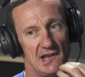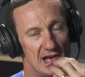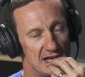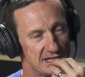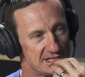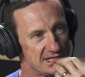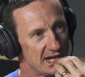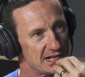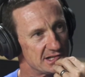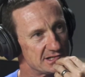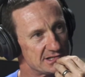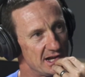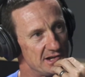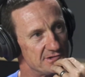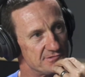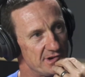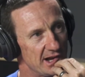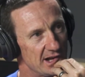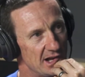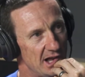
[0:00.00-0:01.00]
Yeah, second
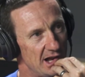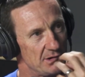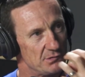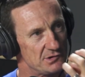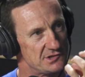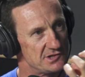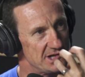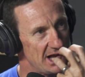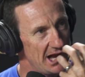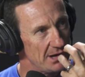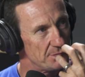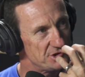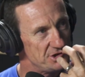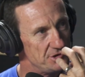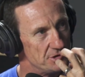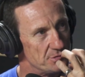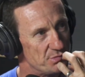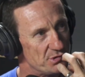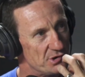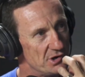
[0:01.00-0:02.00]
stage regulator, which enables
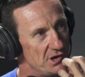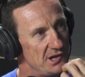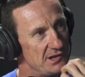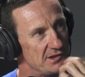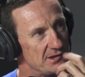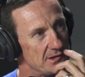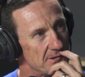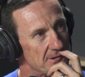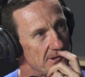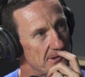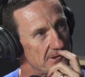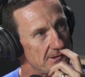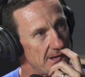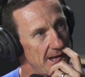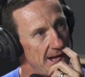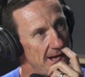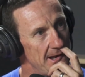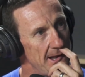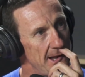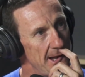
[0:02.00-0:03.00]
you to breathe.
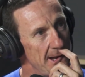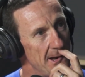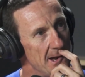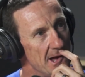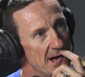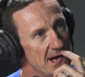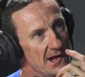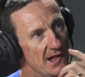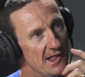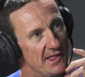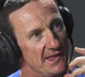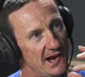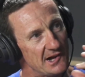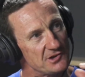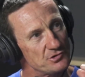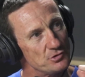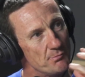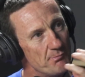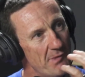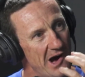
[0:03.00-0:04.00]
And then the
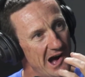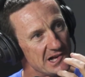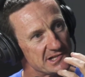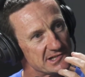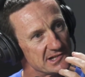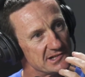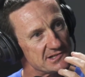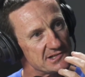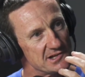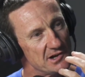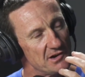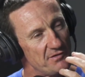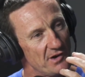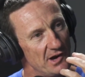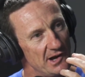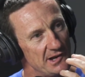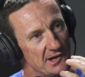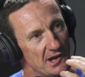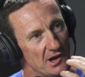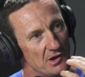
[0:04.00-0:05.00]
actual mask itself,
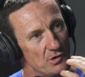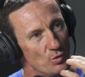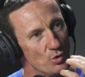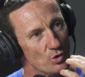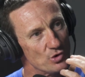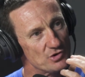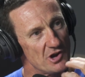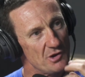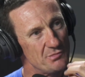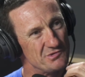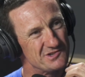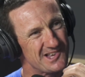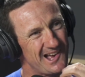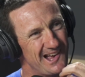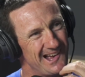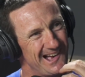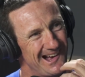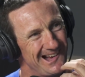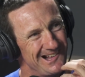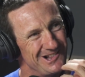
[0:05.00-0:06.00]
I had to go to wardrobe and
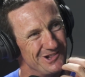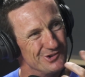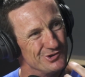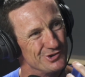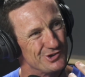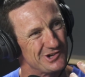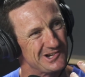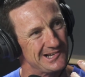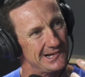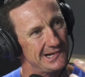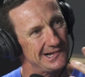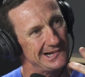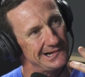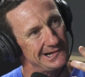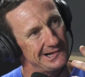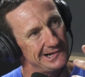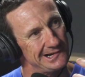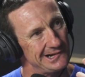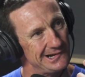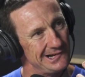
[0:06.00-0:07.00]
say, hey, look,
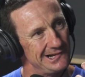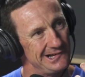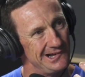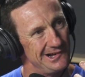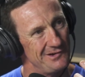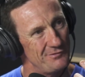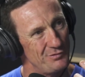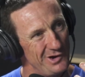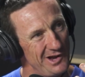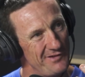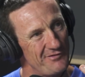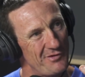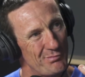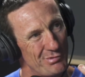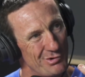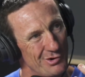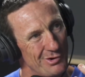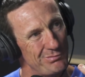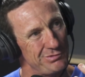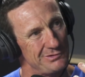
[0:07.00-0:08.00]
if we have a
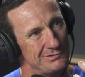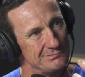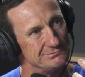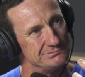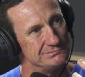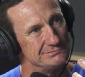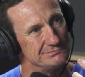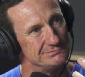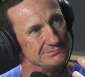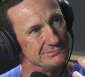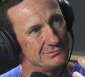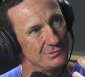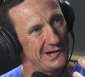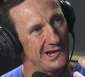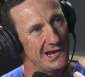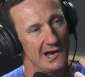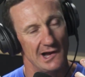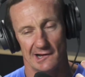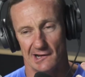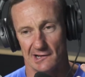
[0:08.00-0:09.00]
problem, we
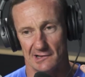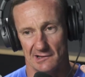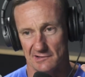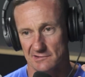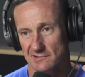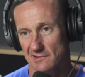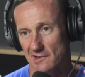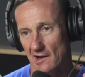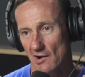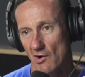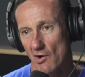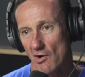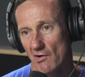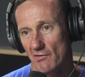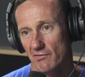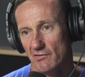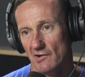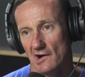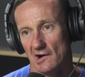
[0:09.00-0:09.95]
can't get this thing off.